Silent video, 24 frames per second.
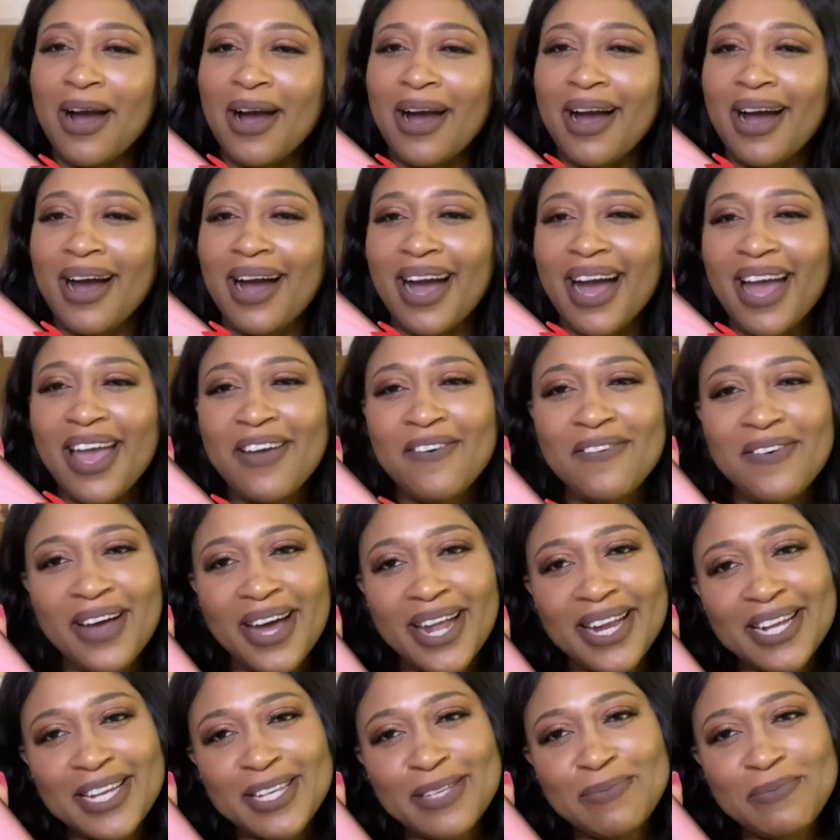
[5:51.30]
I have had
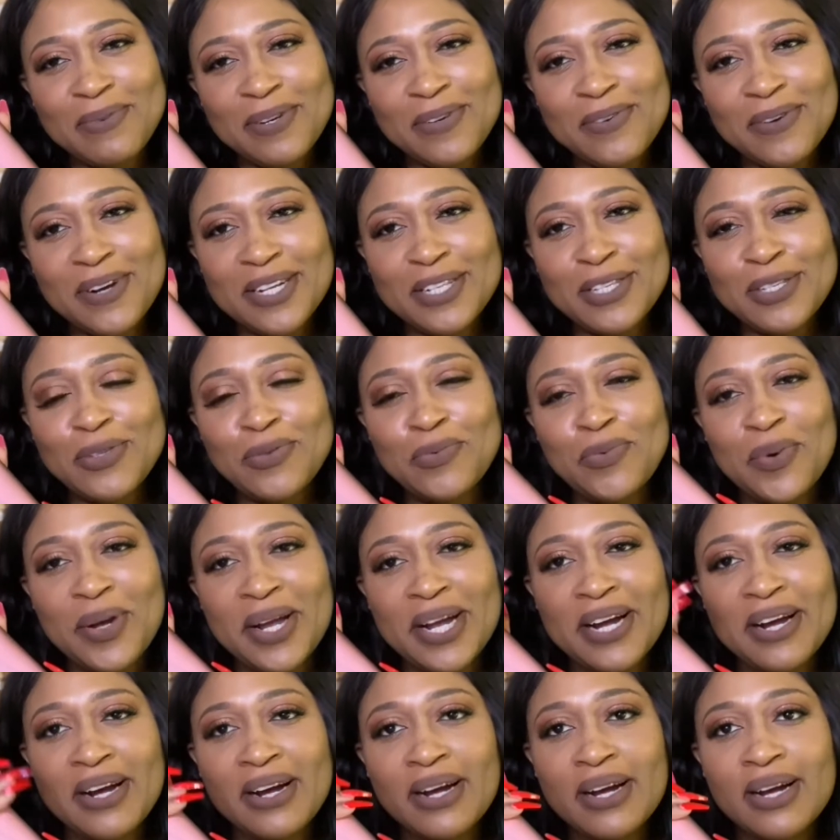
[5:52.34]
experience
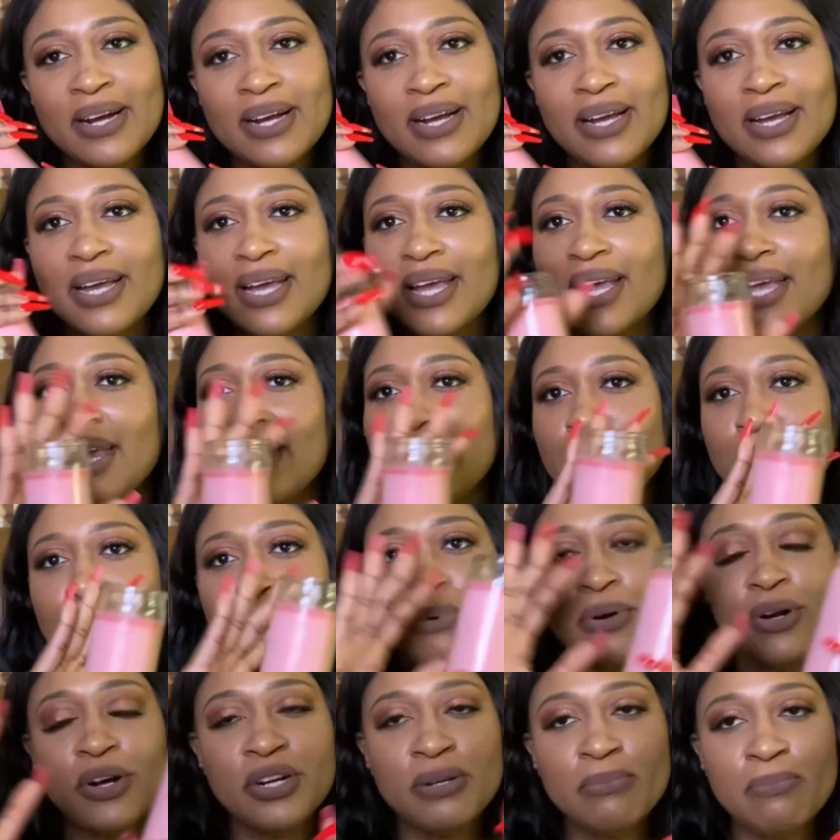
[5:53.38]
where it
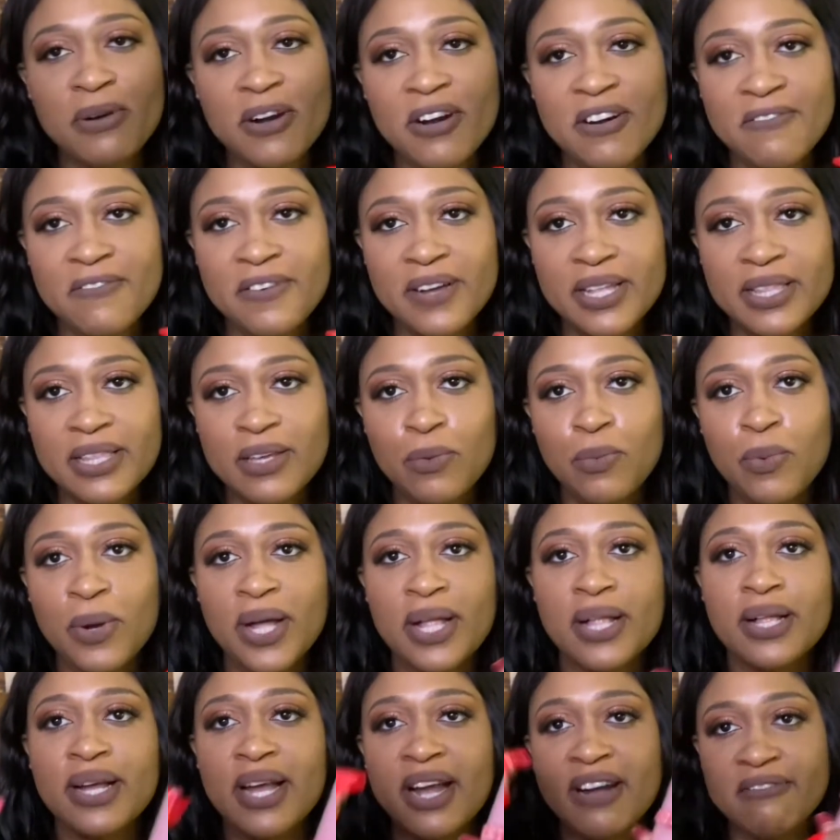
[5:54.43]
burned perfectly
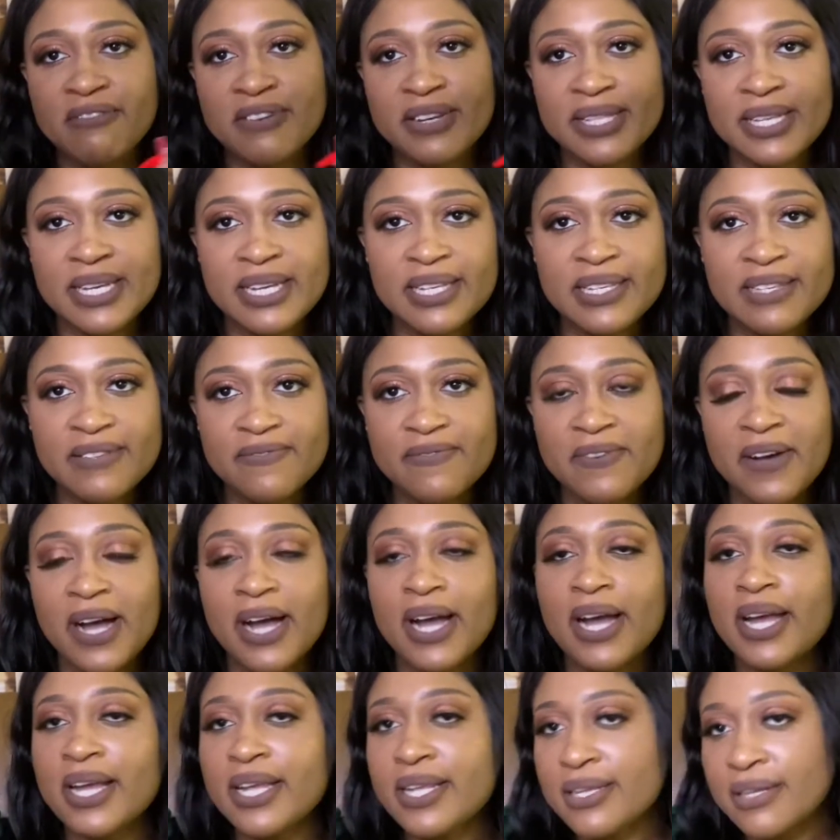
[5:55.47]
well, everything's
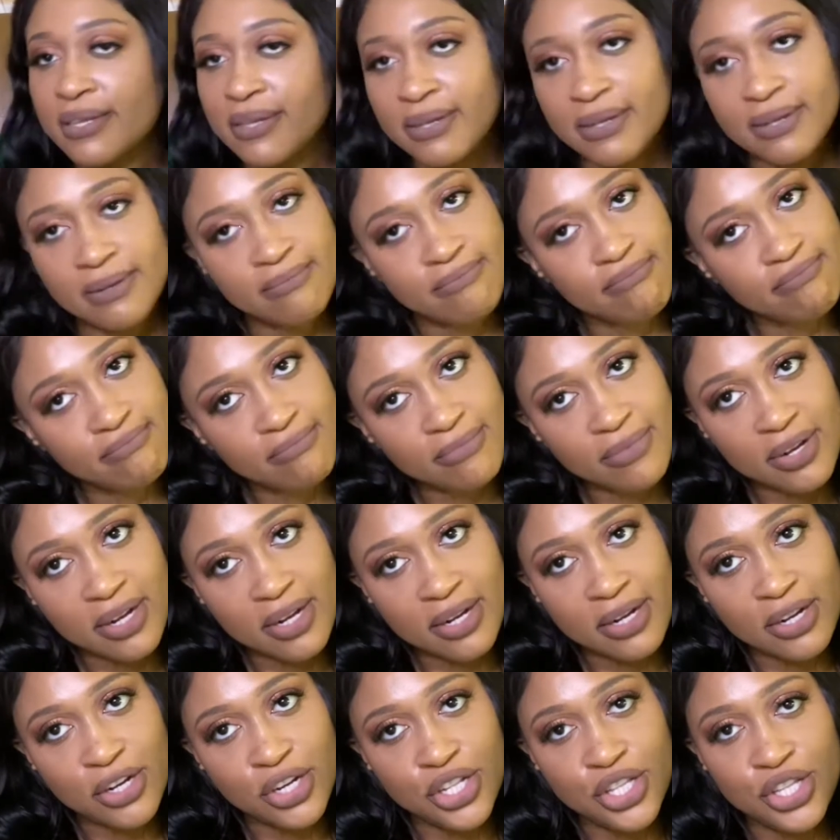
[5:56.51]
fine,
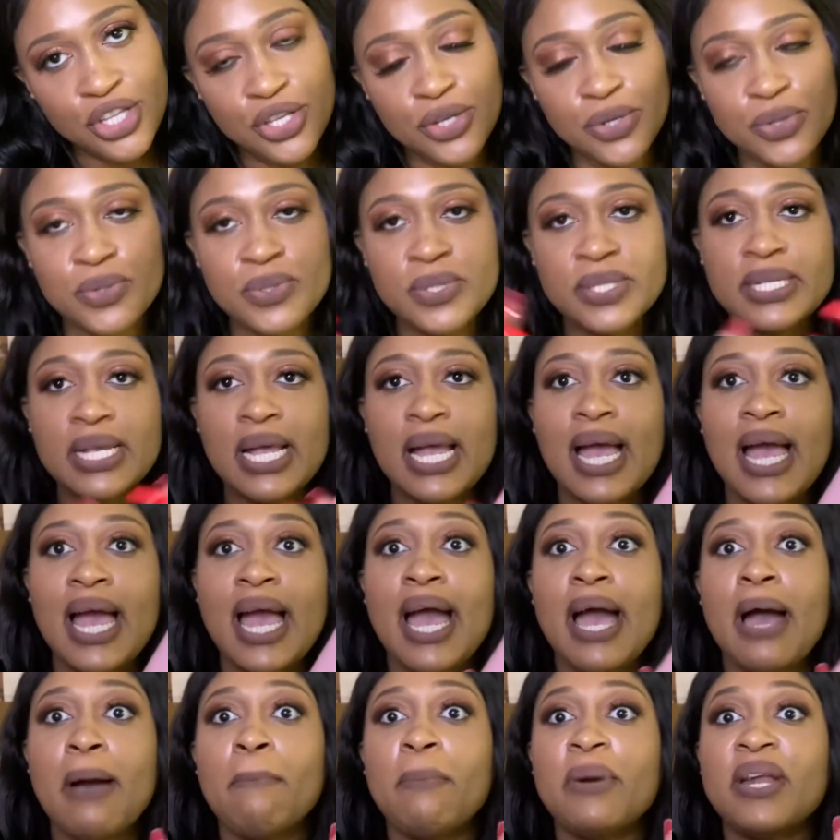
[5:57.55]
good news.
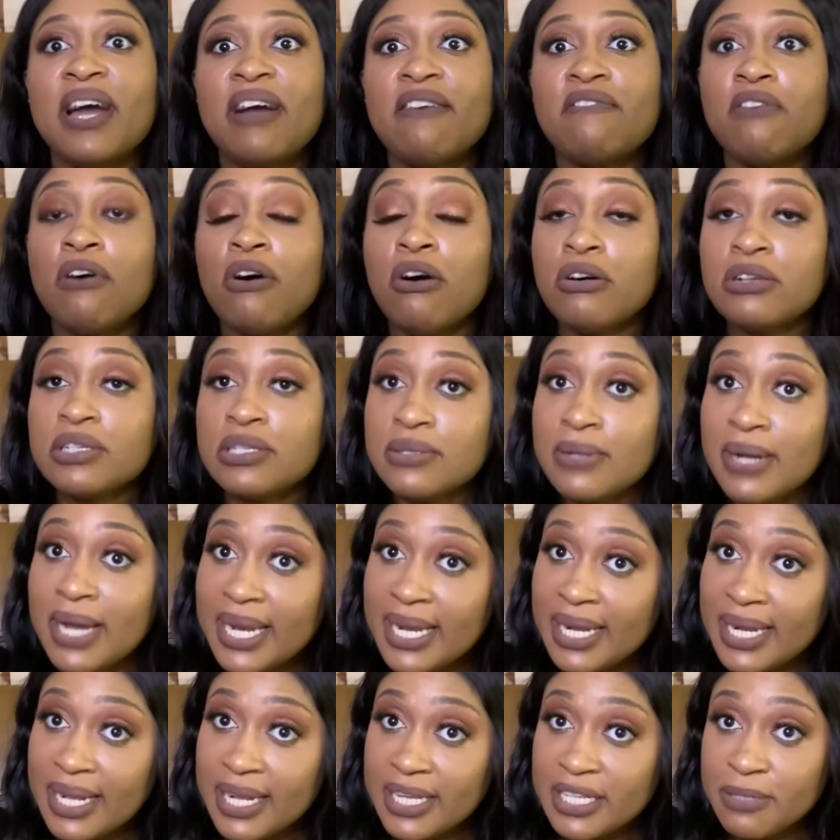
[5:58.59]
But I've also had
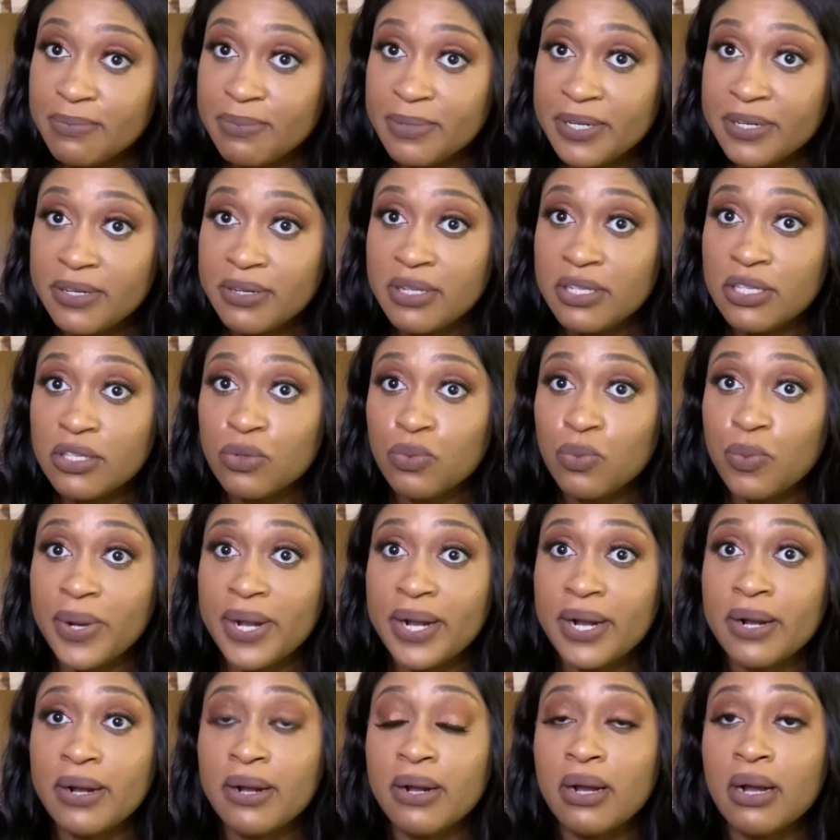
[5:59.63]
an experience
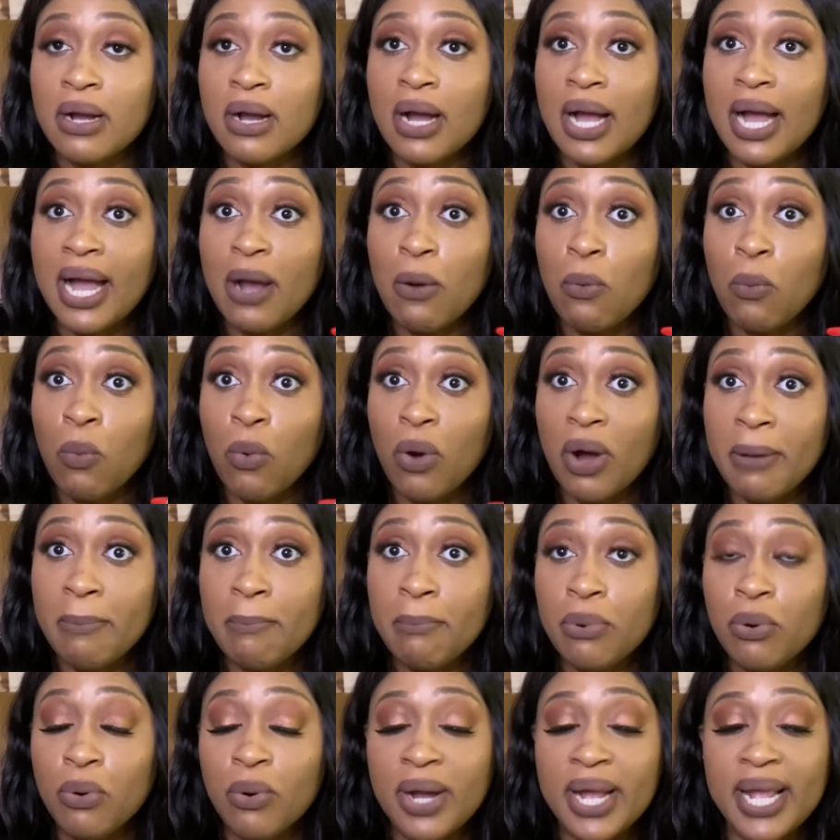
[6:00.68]
where at one
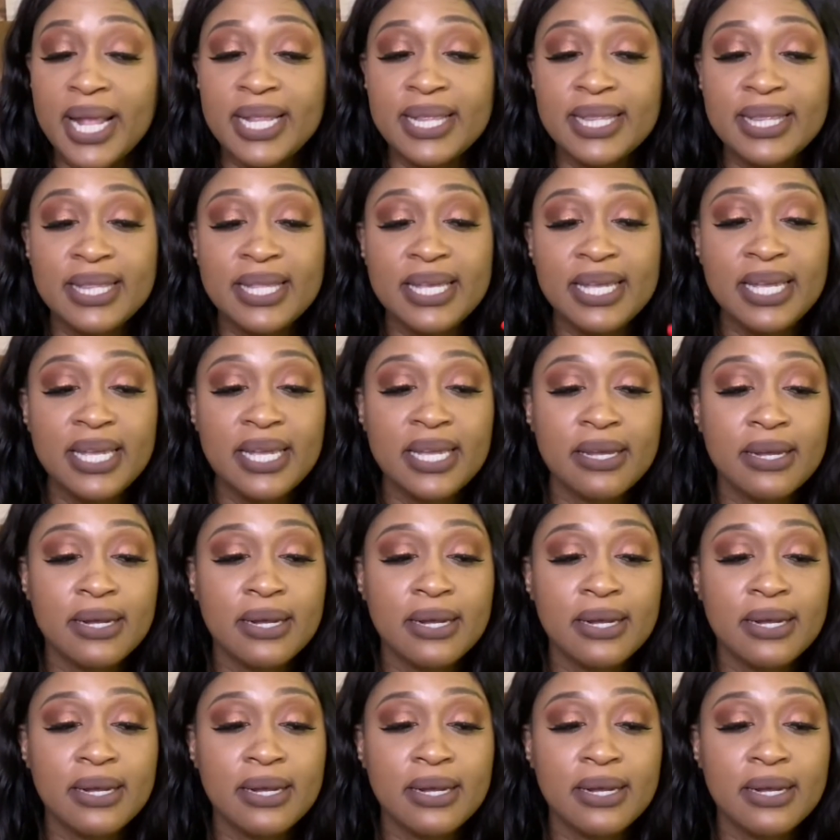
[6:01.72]
point the